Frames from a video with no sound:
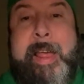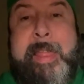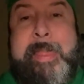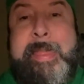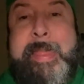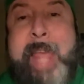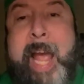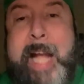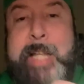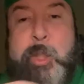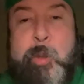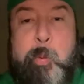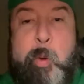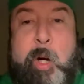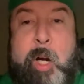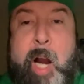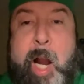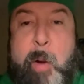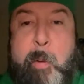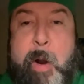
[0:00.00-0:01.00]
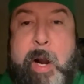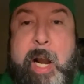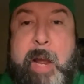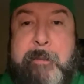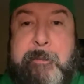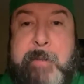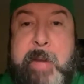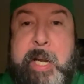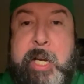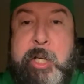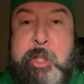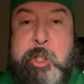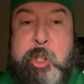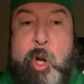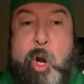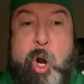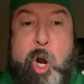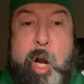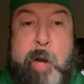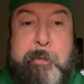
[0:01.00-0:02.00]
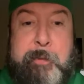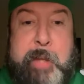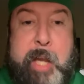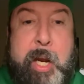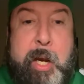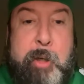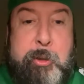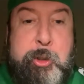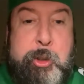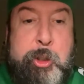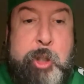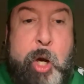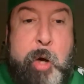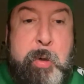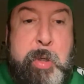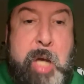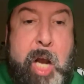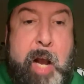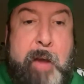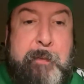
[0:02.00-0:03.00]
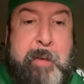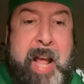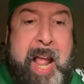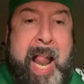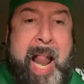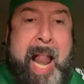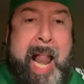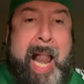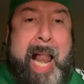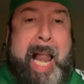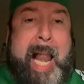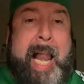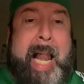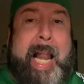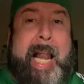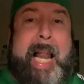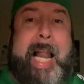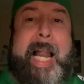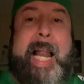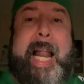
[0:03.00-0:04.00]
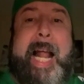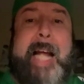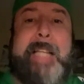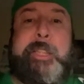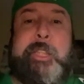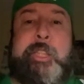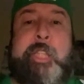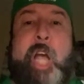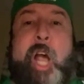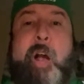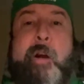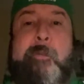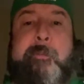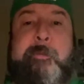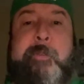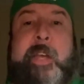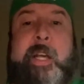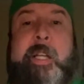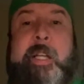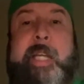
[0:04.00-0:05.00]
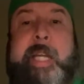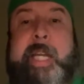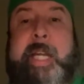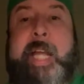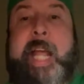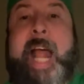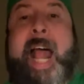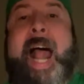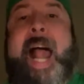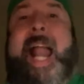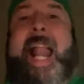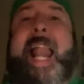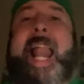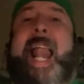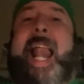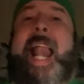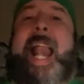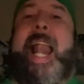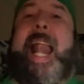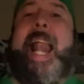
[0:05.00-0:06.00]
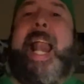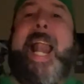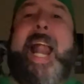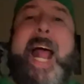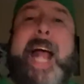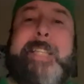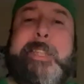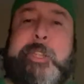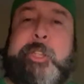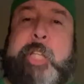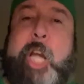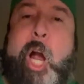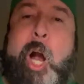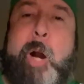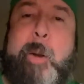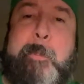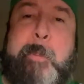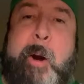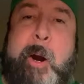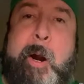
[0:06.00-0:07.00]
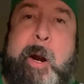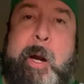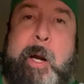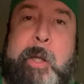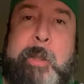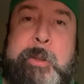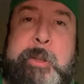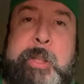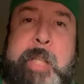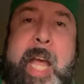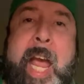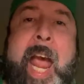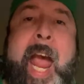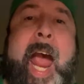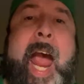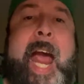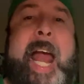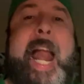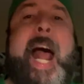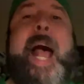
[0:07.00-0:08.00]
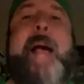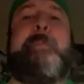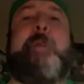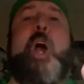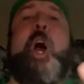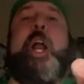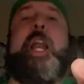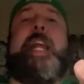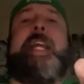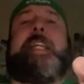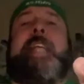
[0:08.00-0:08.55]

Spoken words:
that's where I want to finish off there. Show enough. Let's go, Philly. Let's go, Birds. And I'm going to